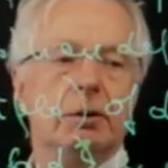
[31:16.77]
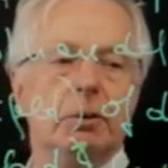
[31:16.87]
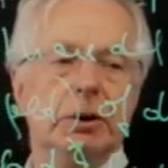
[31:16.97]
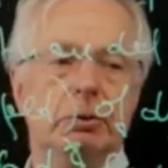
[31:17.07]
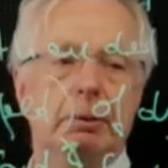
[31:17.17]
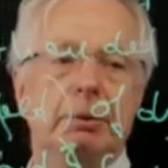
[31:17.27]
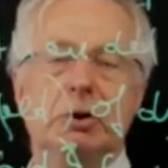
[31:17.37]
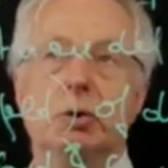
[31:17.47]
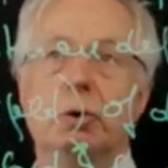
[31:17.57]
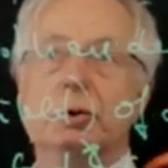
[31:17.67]
which will be
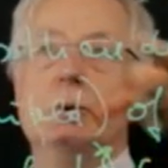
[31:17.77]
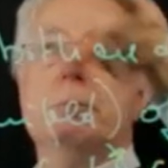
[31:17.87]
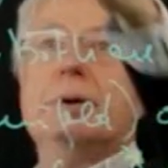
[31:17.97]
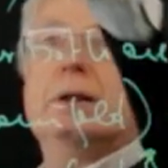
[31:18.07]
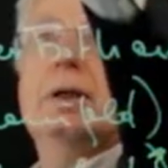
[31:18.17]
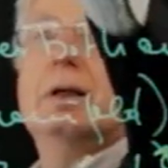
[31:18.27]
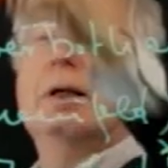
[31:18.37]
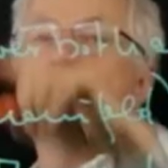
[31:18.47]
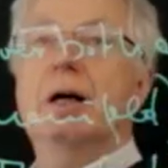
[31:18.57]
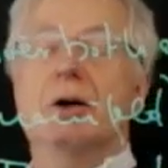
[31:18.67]
shown to be
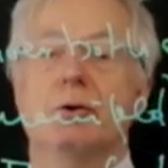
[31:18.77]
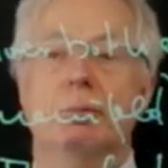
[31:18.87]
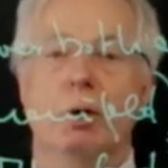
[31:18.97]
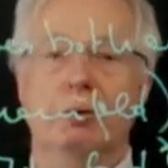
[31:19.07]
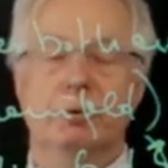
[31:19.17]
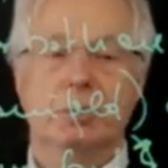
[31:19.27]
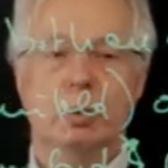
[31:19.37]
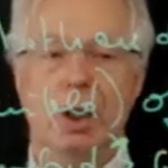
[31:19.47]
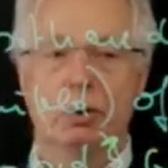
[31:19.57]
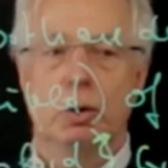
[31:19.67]
isomorphic
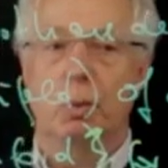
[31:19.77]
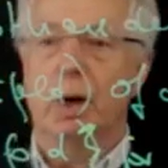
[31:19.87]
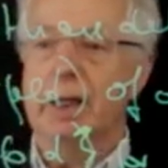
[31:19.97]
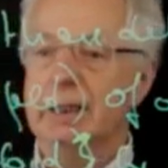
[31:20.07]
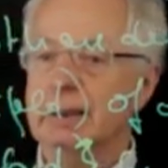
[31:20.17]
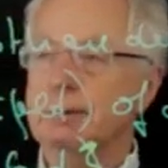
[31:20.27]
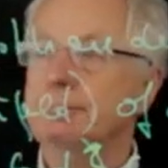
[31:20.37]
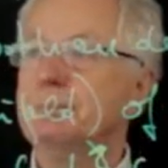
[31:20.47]
to our yn.